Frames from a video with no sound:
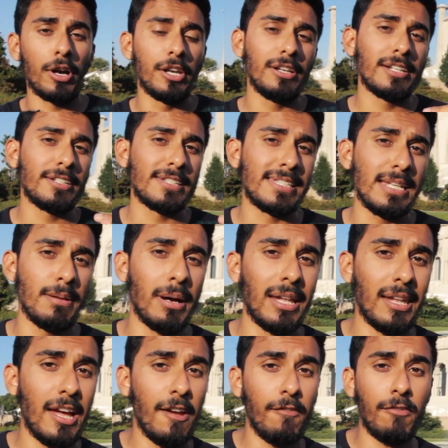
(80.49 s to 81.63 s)
And you get to see my
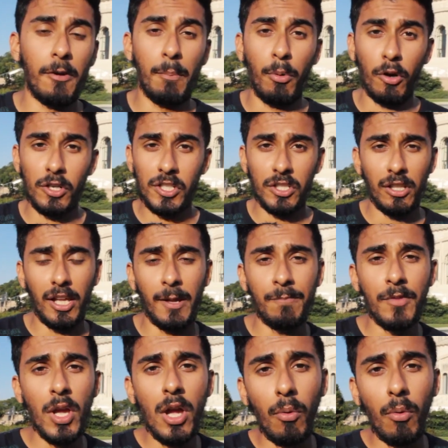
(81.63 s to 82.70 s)
life very personally,